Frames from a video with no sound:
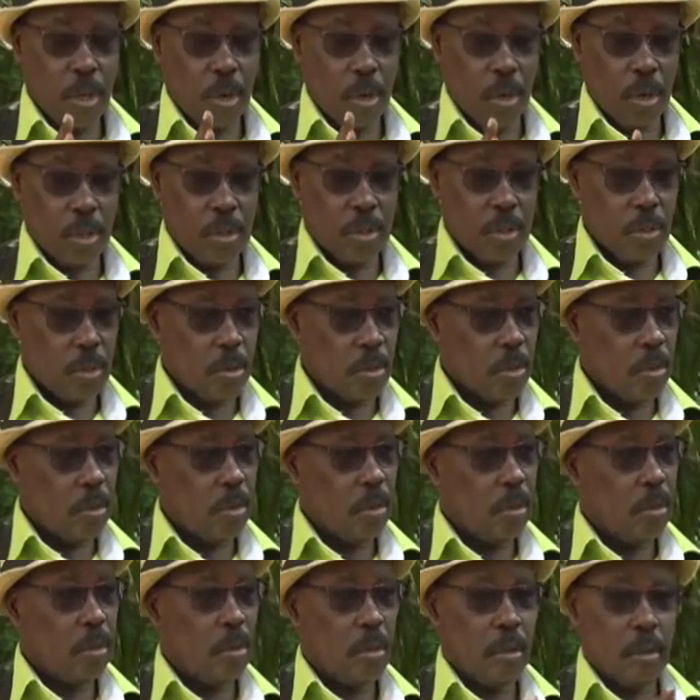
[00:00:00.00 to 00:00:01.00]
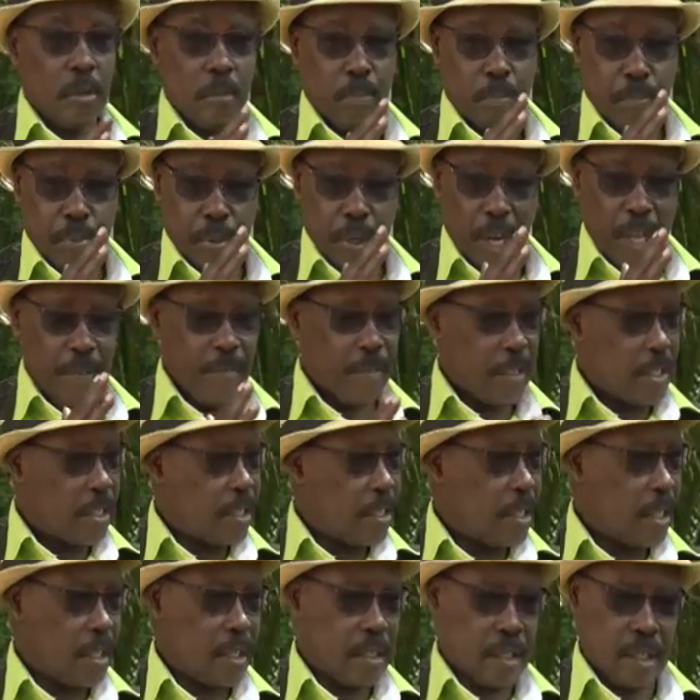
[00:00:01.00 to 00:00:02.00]
go to private
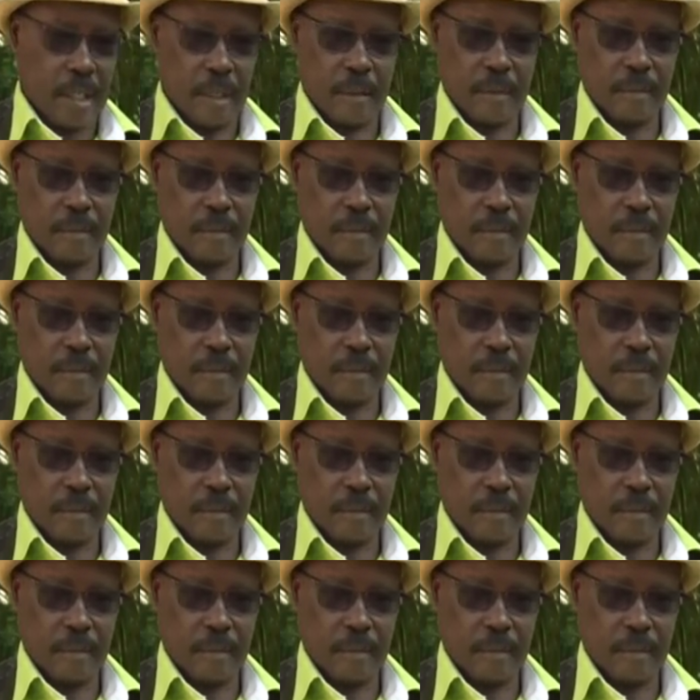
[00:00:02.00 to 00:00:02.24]
sector.